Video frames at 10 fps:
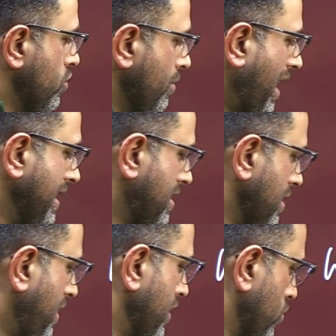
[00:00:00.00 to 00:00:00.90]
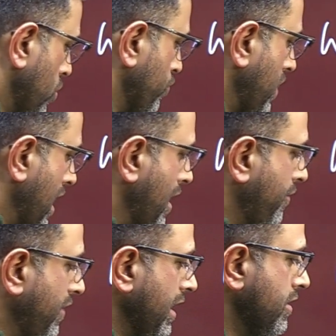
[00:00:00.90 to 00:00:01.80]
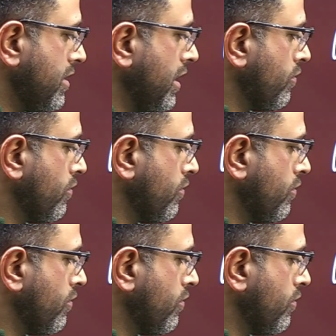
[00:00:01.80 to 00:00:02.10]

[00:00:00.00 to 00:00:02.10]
So minus sign minus goes, we have FD is